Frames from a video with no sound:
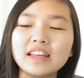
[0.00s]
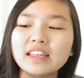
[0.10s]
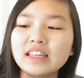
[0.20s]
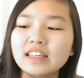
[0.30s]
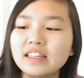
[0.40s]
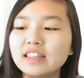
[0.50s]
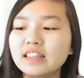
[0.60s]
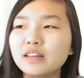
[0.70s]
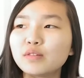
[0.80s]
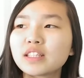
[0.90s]

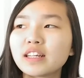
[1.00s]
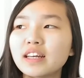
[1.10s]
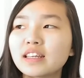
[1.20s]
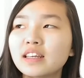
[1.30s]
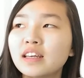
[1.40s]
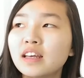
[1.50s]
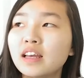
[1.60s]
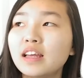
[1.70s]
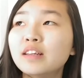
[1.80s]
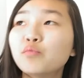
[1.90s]
he was like,
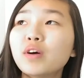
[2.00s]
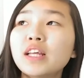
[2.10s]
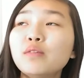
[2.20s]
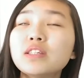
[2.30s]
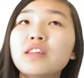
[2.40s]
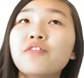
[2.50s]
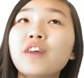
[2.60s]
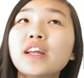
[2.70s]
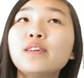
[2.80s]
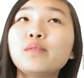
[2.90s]
in when he was in the
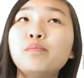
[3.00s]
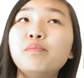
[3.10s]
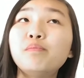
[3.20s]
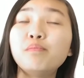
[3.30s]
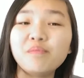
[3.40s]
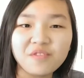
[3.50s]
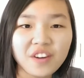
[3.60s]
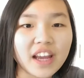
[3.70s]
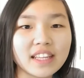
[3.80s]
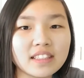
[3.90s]
final
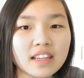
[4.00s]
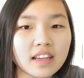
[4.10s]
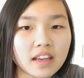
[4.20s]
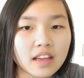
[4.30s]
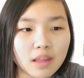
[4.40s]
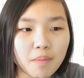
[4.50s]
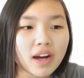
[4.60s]
fight, the